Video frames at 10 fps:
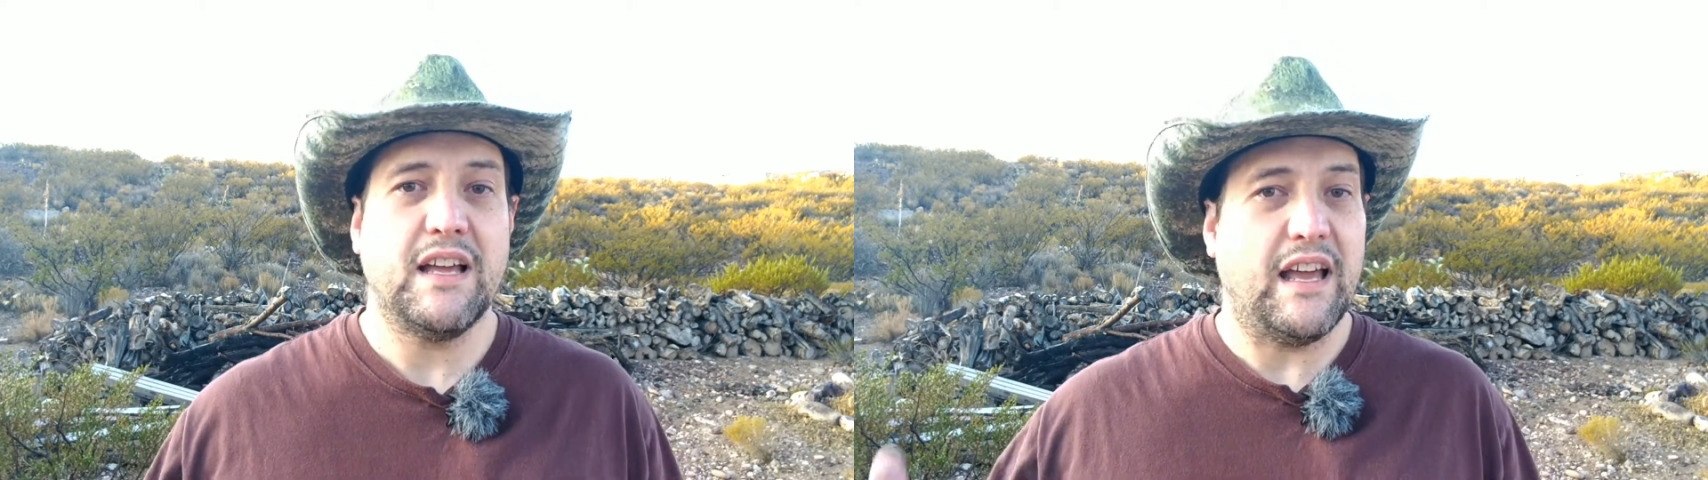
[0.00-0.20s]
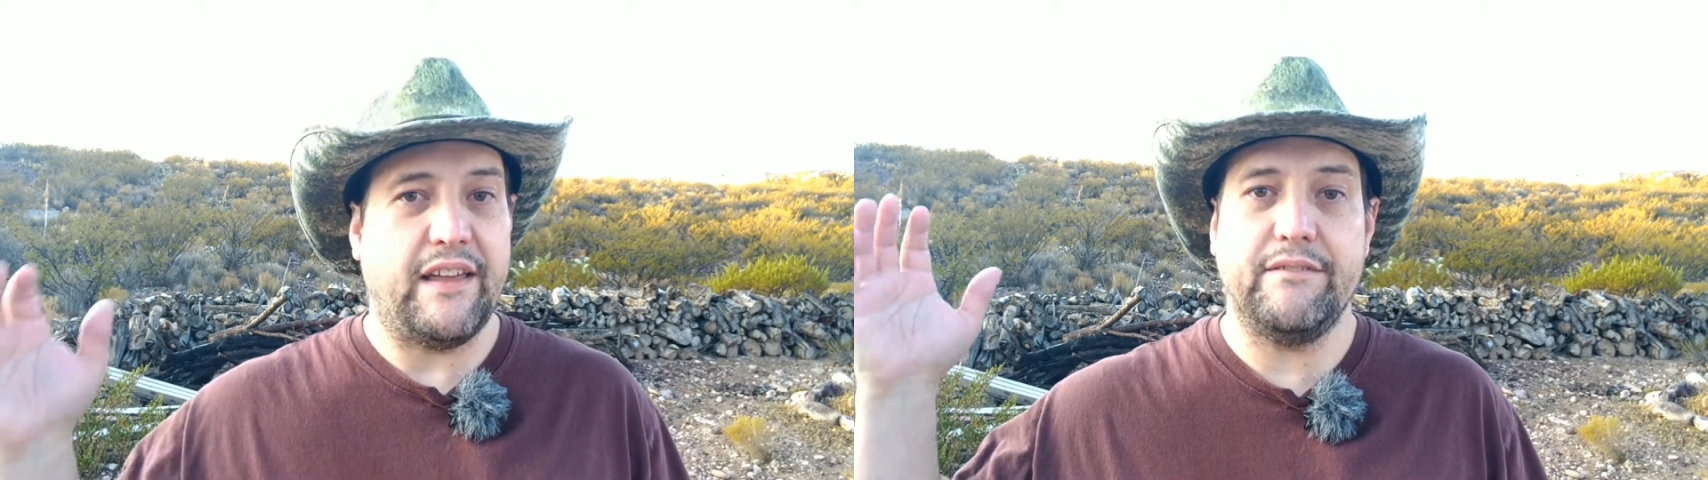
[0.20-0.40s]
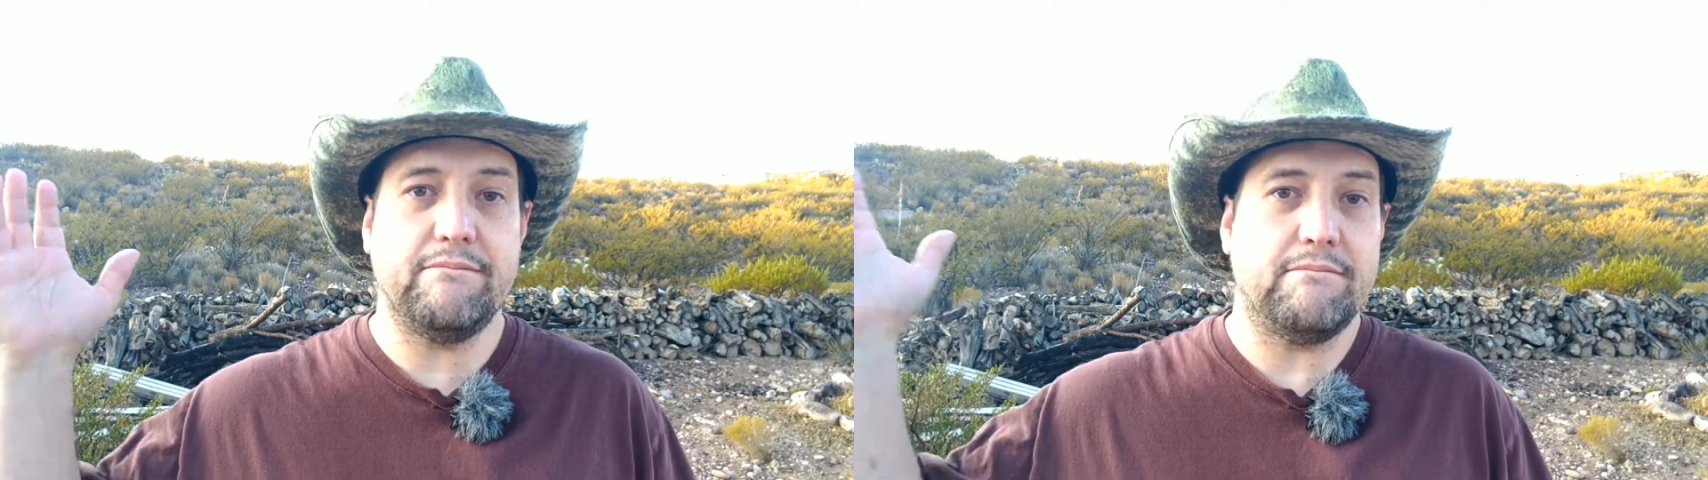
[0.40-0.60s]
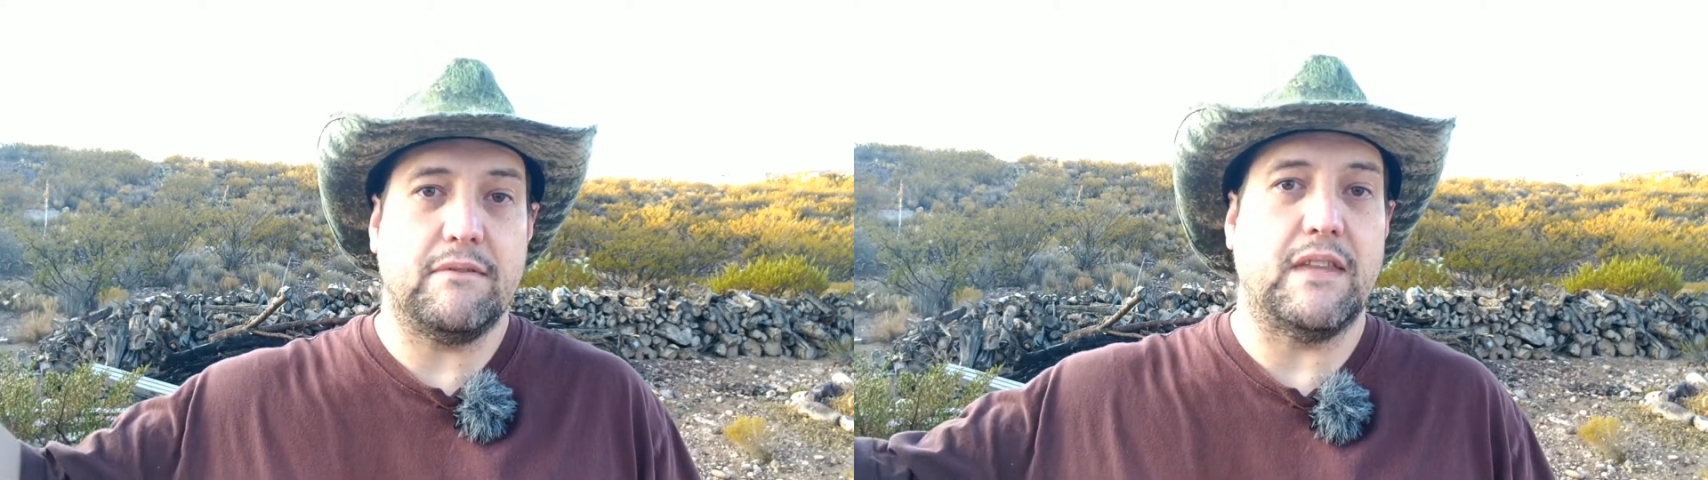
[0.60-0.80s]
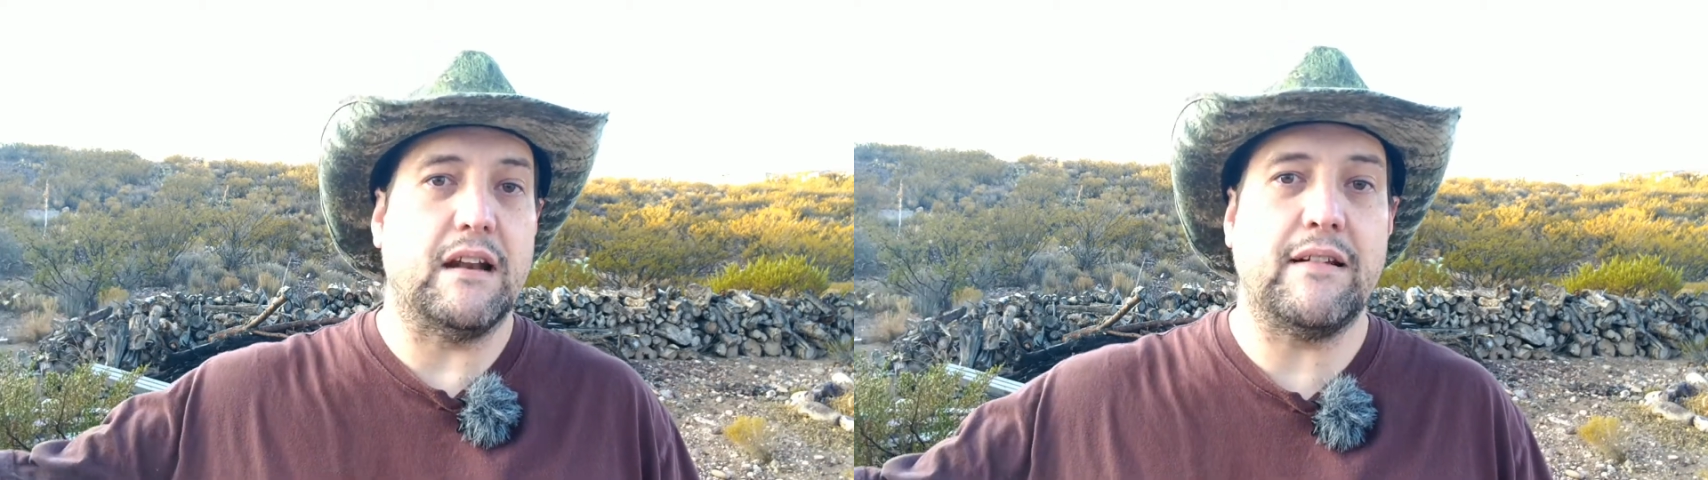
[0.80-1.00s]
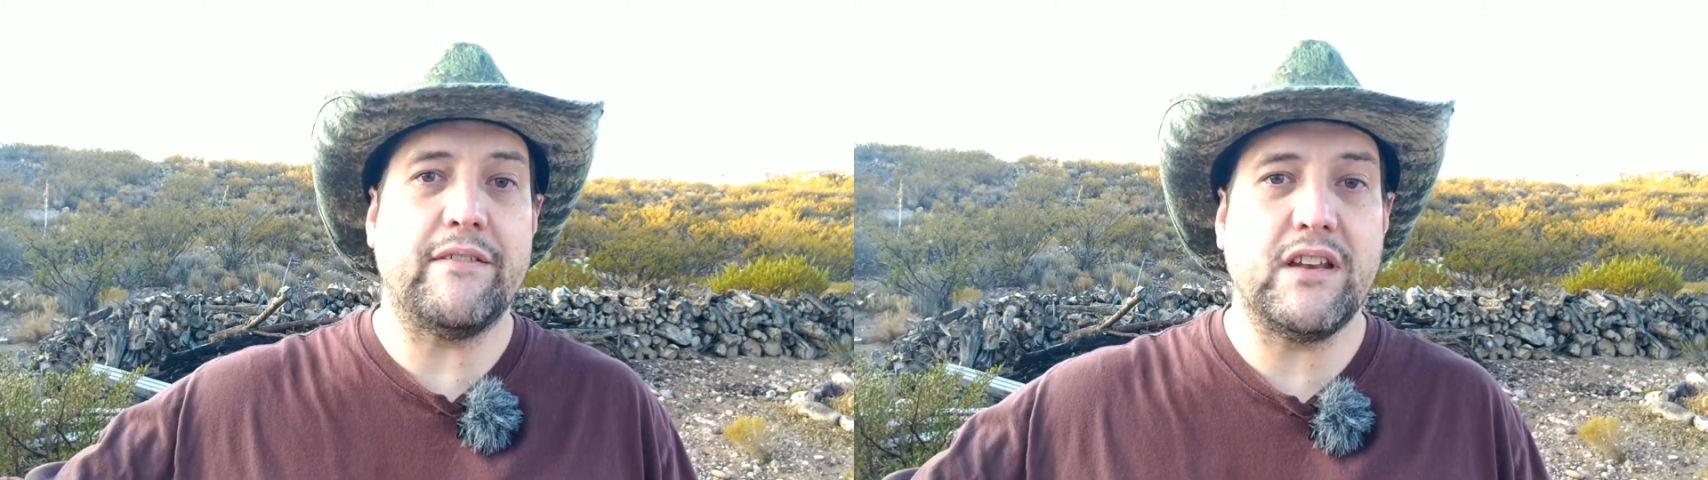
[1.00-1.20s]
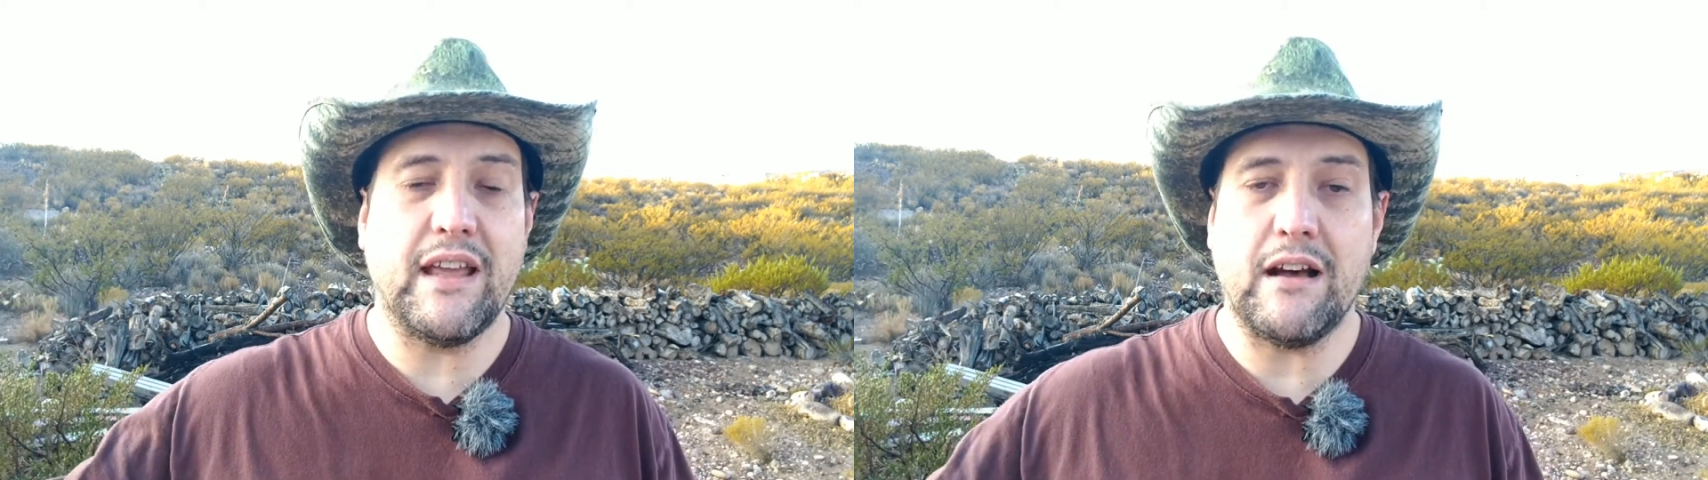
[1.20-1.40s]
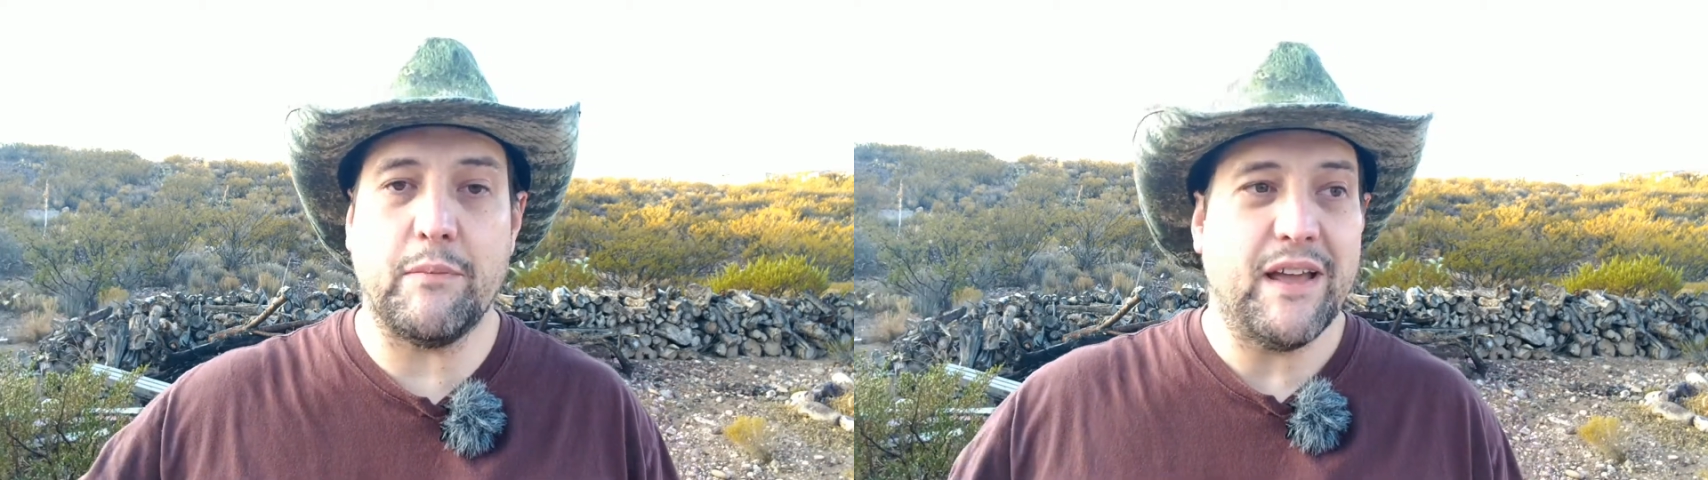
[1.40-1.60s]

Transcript: and they don't have any help.